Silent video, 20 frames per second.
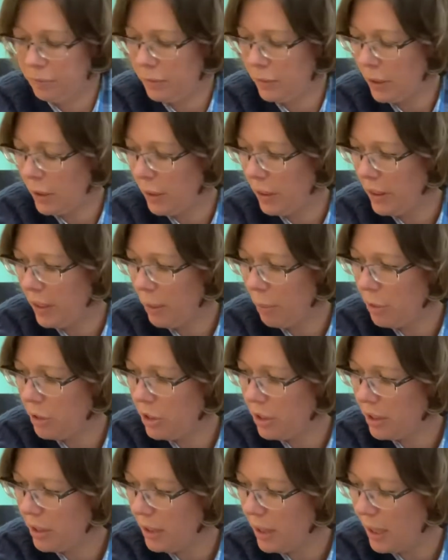Now I think we
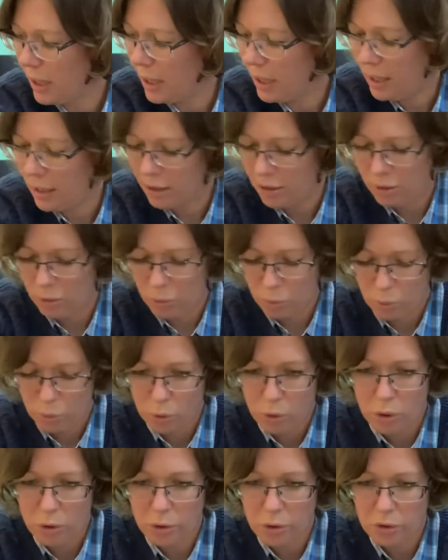just need
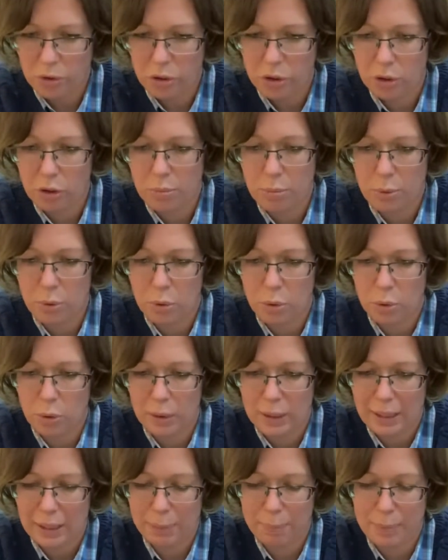one or two more
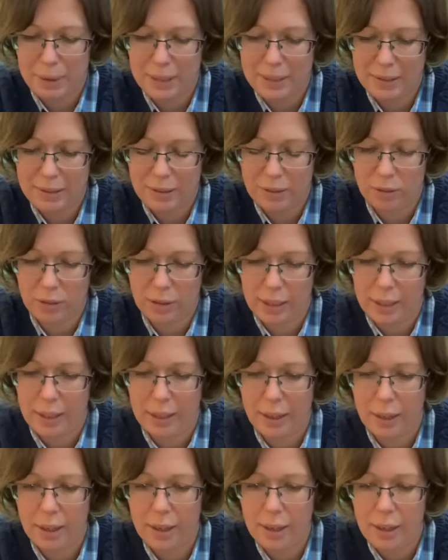little pieces on
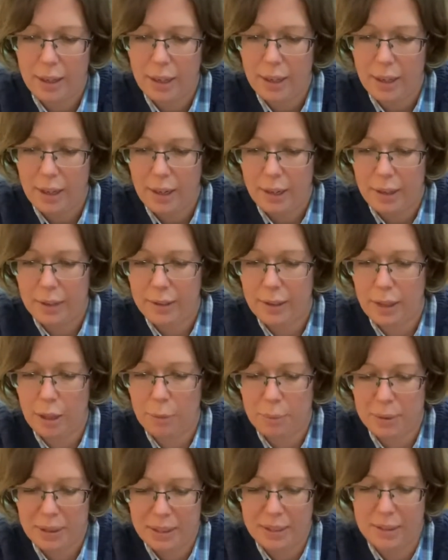here, and that'll
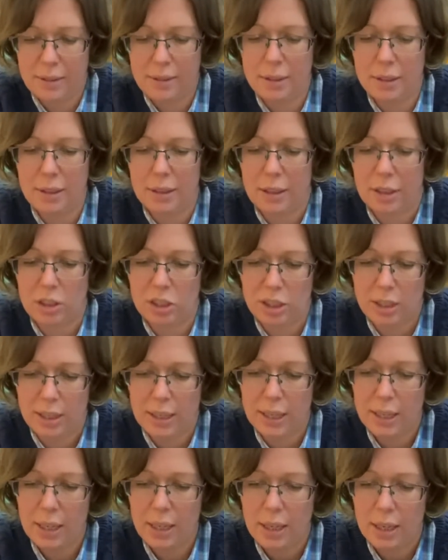be this done
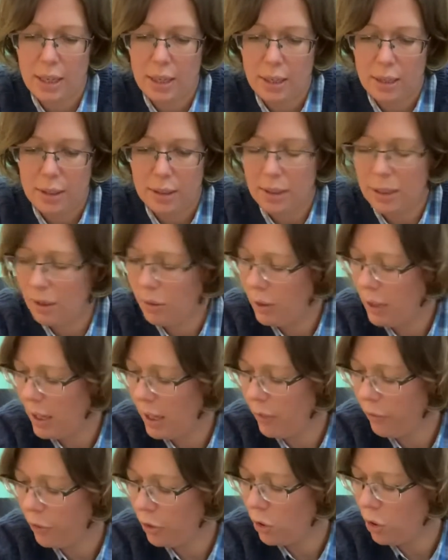actually. Now I
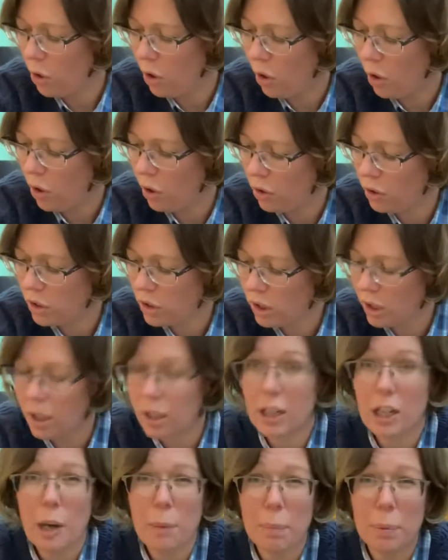have got a
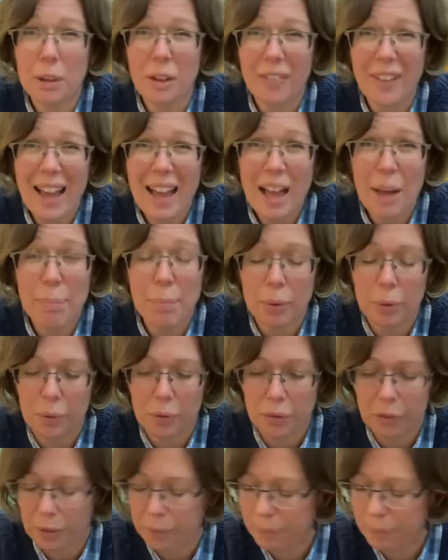couple of apples.